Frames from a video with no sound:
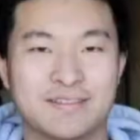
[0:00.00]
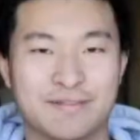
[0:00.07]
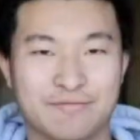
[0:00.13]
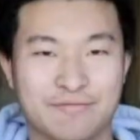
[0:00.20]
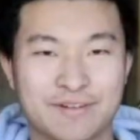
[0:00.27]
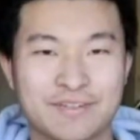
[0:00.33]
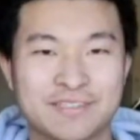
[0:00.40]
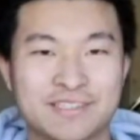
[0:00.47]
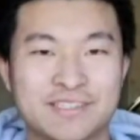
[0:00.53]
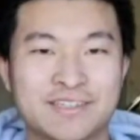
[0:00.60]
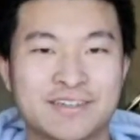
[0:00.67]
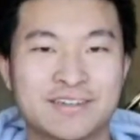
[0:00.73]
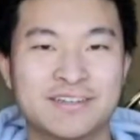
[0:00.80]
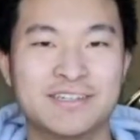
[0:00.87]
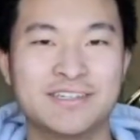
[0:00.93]
The first thing
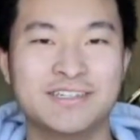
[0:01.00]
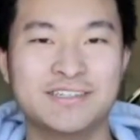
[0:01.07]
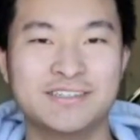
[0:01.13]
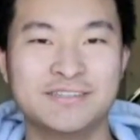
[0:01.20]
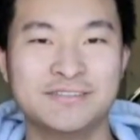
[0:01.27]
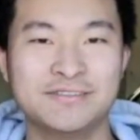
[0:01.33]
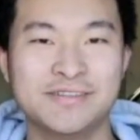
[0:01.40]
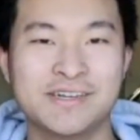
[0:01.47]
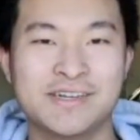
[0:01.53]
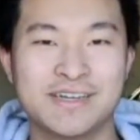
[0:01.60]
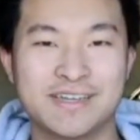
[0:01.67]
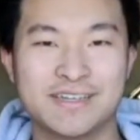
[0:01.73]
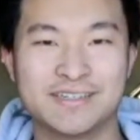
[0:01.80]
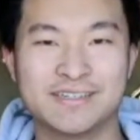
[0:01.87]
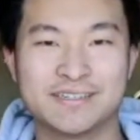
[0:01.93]
you're going to do
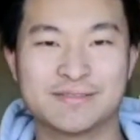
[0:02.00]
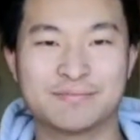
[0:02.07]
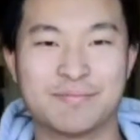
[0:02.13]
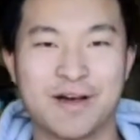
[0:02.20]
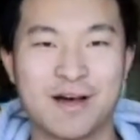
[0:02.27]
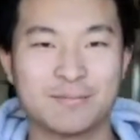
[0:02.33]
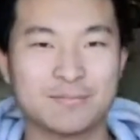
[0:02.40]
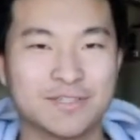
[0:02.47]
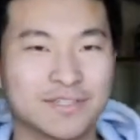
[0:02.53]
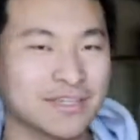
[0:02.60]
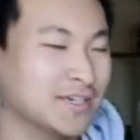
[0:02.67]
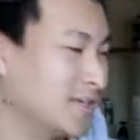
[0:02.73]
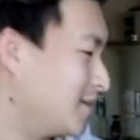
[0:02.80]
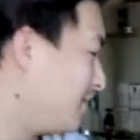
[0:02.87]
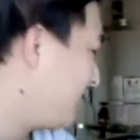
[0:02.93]
is pop the
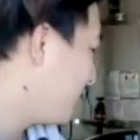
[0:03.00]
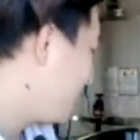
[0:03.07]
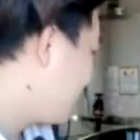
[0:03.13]
hood.